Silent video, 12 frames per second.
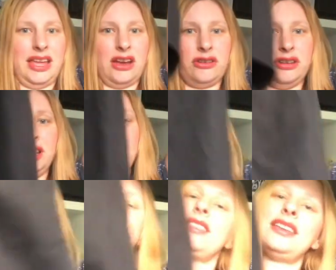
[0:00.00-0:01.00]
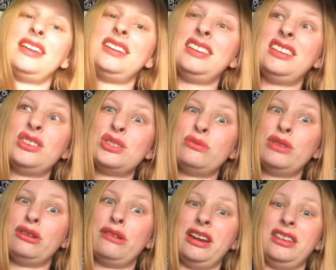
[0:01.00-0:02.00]
they are knee length, and he looks
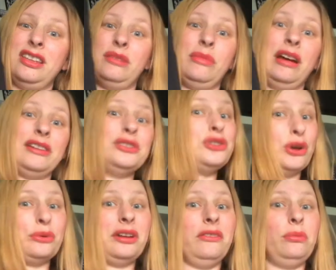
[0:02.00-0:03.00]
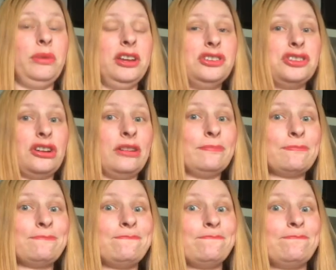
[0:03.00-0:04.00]
really great in them. I don't have a picture.
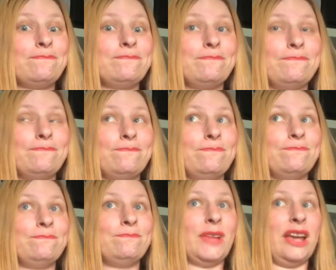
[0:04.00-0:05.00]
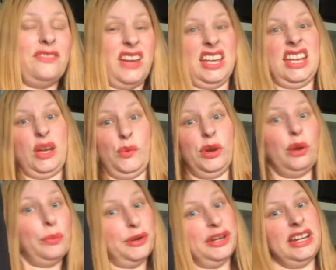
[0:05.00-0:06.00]
If I can get one,
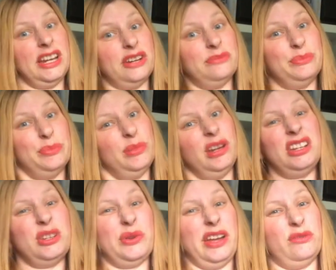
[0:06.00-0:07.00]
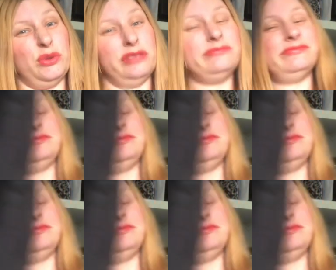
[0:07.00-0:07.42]
I'll put it here, but I don't have one.